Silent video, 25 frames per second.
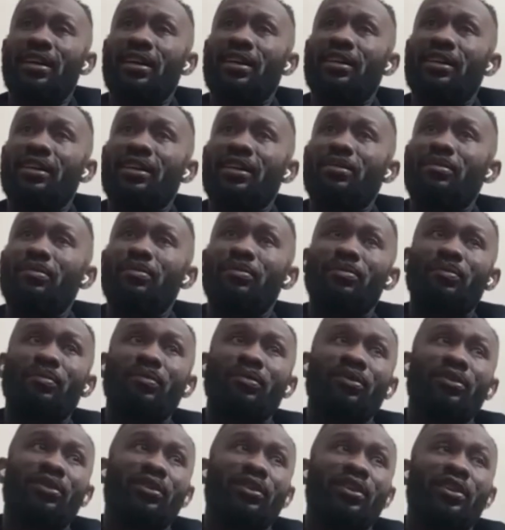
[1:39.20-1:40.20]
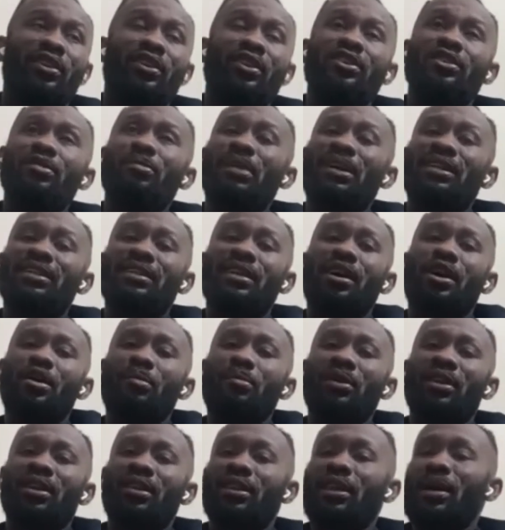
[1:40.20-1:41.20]
And it doesn't matter
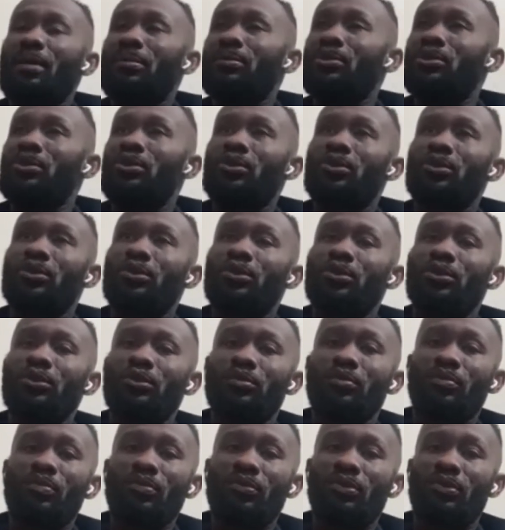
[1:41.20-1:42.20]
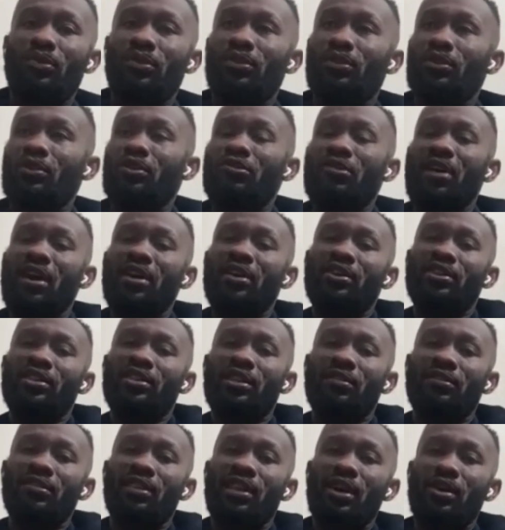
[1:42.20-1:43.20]
how many times you find
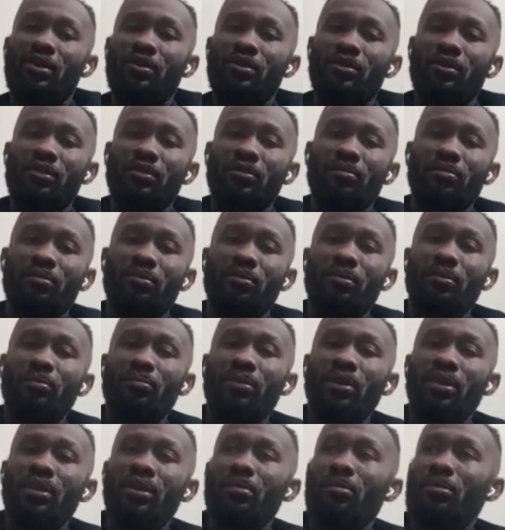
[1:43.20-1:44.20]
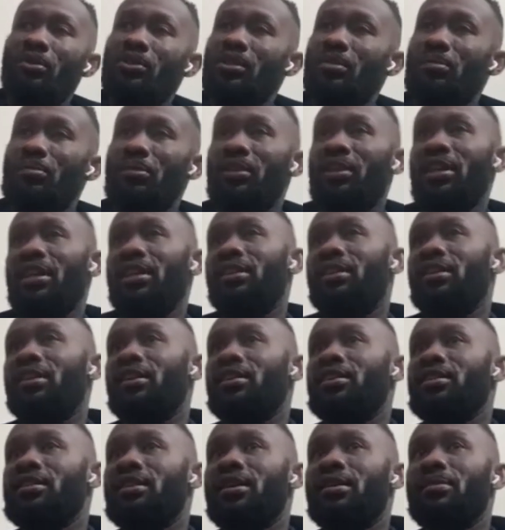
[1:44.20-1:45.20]
yourself down. But the most important
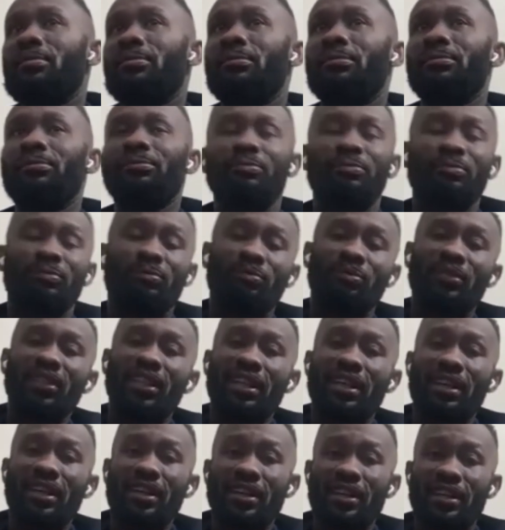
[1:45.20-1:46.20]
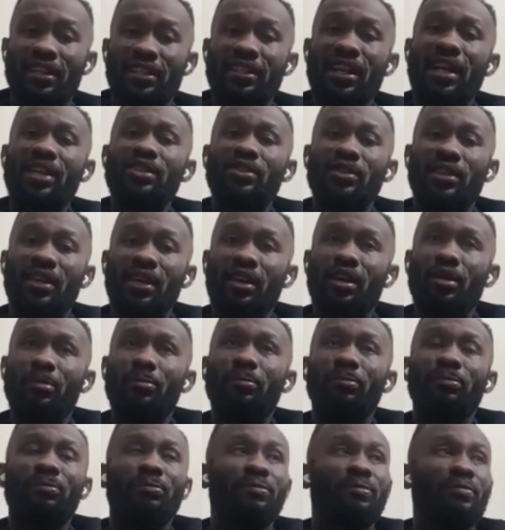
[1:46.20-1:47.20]
thing is trying to get
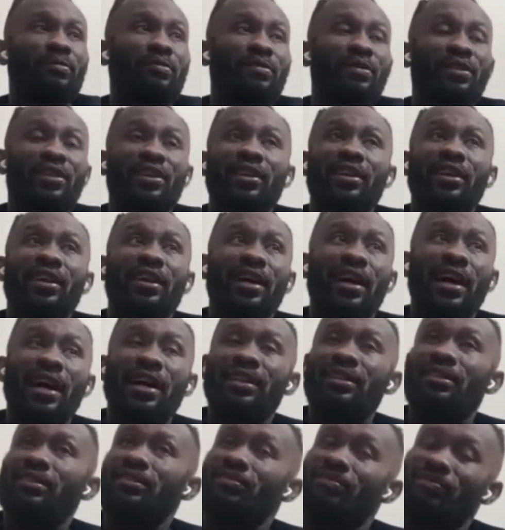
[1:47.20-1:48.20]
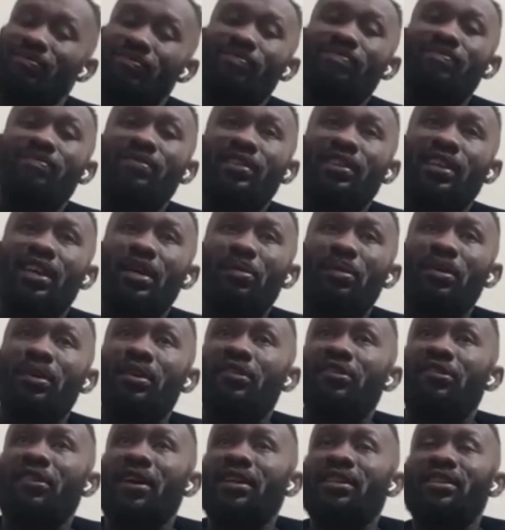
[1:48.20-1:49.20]
up and
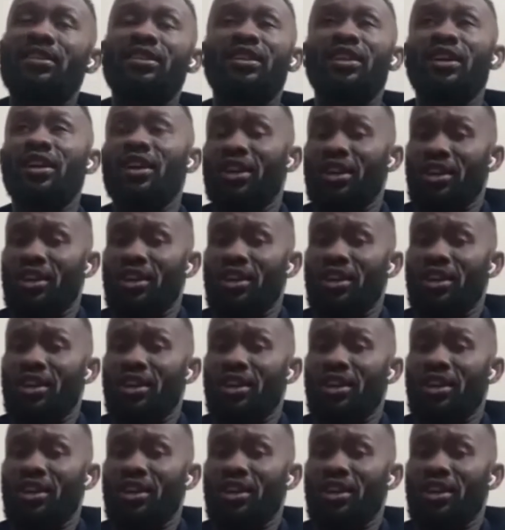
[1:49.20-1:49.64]
keeping the fight.